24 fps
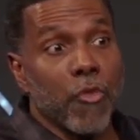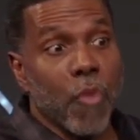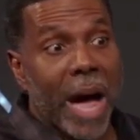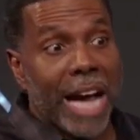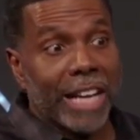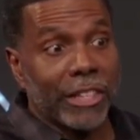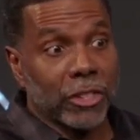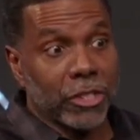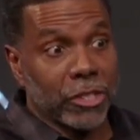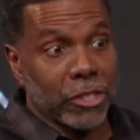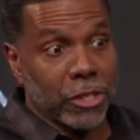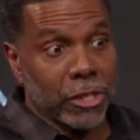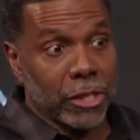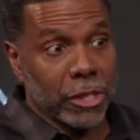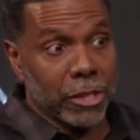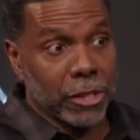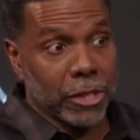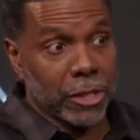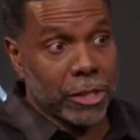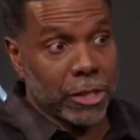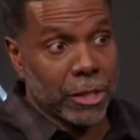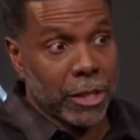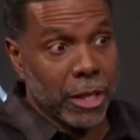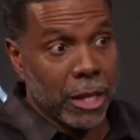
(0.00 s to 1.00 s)

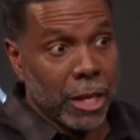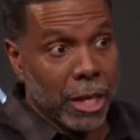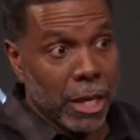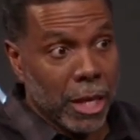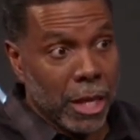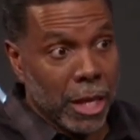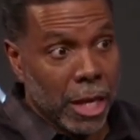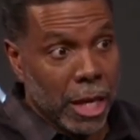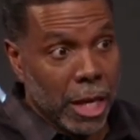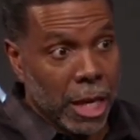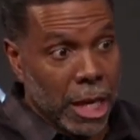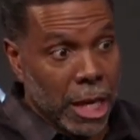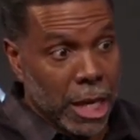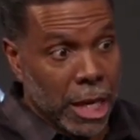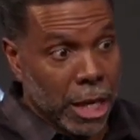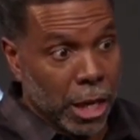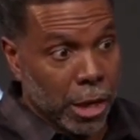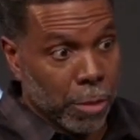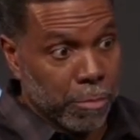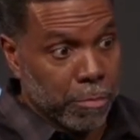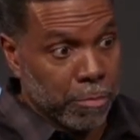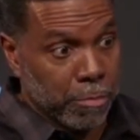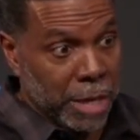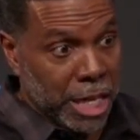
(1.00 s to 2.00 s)
righteousness
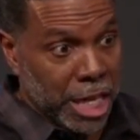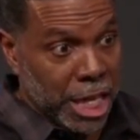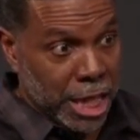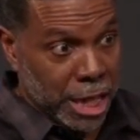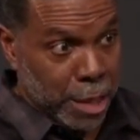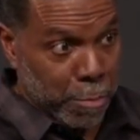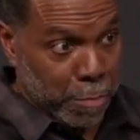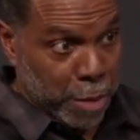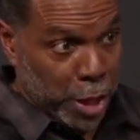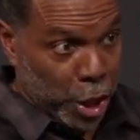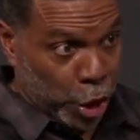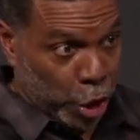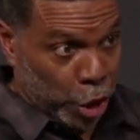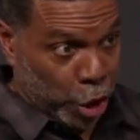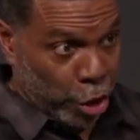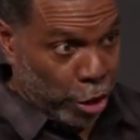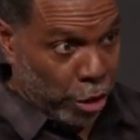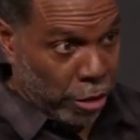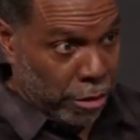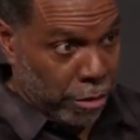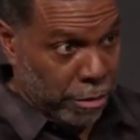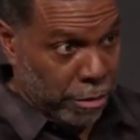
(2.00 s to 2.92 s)
in, in the picture.